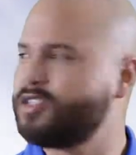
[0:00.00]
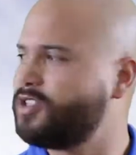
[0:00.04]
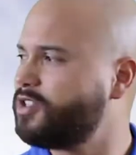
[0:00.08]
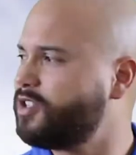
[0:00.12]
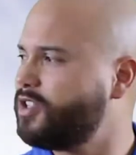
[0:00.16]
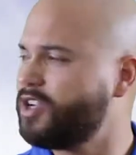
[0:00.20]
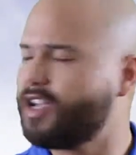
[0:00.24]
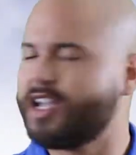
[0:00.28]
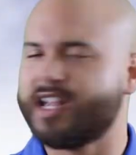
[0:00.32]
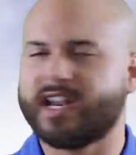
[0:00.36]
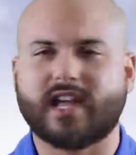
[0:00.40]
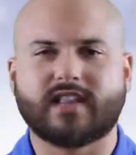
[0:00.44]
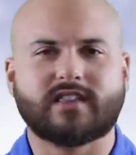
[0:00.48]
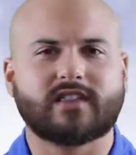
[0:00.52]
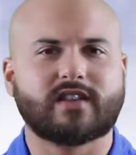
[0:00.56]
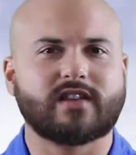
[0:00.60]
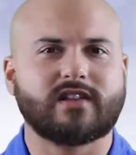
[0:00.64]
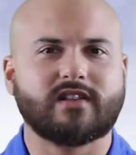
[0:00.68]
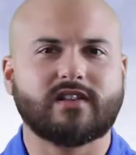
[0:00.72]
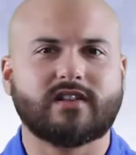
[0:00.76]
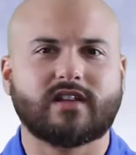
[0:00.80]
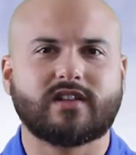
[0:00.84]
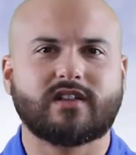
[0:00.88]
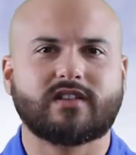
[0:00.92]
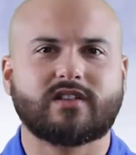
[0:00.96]
you're looking at
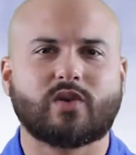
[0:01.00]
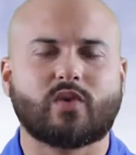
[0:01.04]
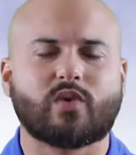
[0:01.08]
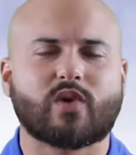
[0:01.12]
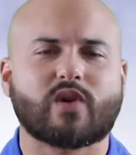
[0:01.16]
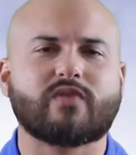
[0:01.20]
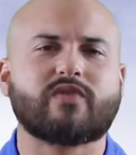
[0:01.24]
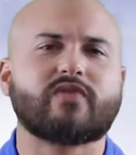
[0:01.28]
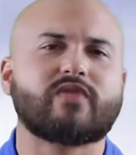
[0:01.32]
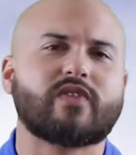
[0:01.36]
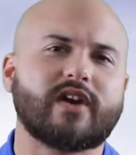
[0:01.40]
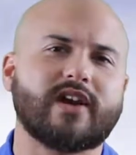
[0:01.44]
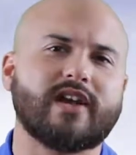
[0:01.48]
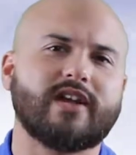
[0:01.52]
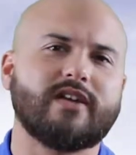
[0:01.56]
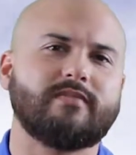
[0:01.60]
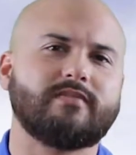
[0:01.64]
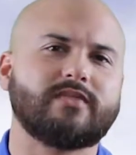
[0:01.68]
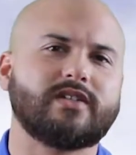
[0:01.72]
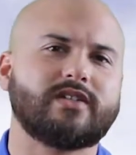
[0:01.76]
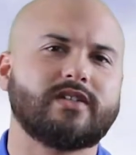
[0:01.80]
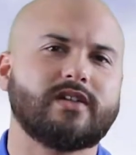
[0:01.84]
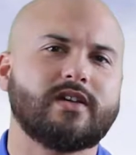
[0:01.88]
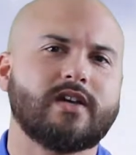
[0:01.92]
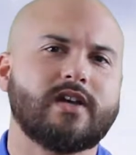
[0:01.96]
the door
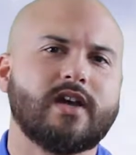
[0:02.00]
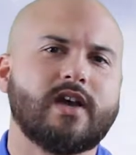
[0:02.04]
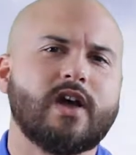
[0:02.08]
frames.